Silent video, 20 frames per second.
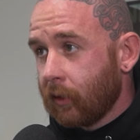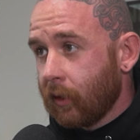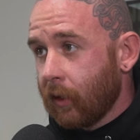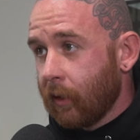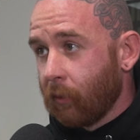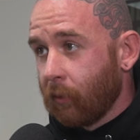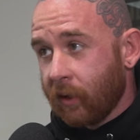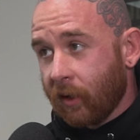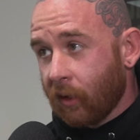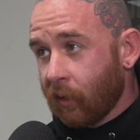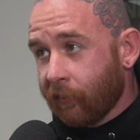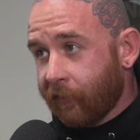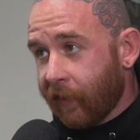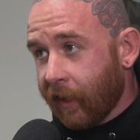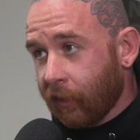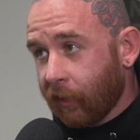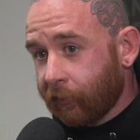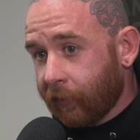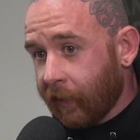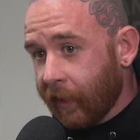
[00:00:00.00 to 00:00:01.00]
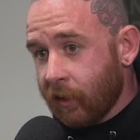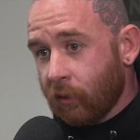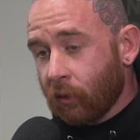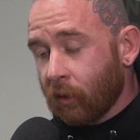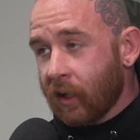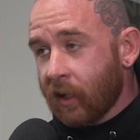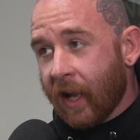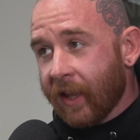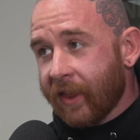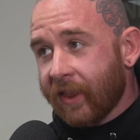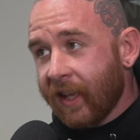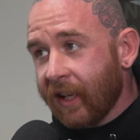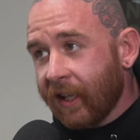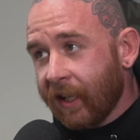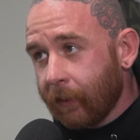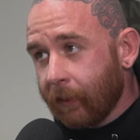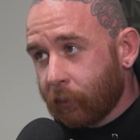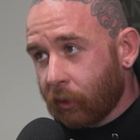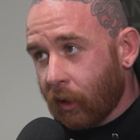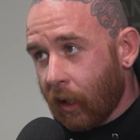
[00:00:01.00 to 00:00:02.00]
And when you're in fight or flight, you are not
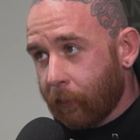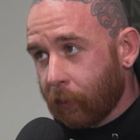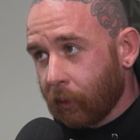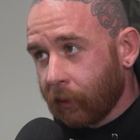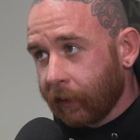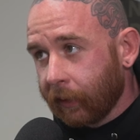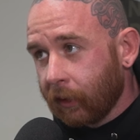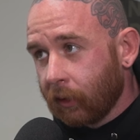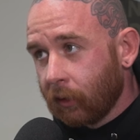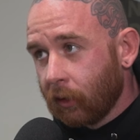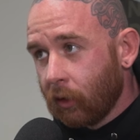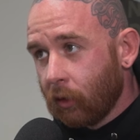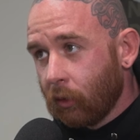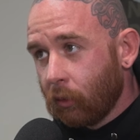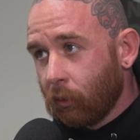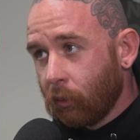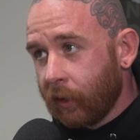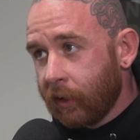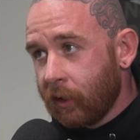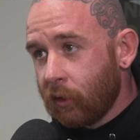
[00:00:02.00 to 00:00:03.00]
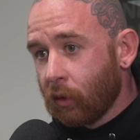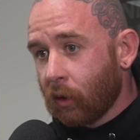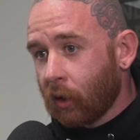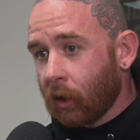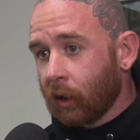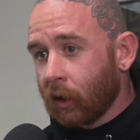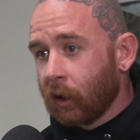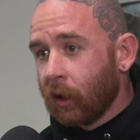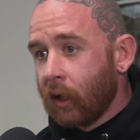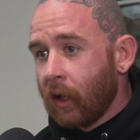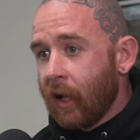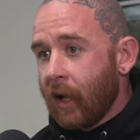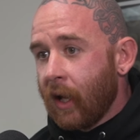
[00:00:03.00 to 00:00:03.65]
thinking properly. When you are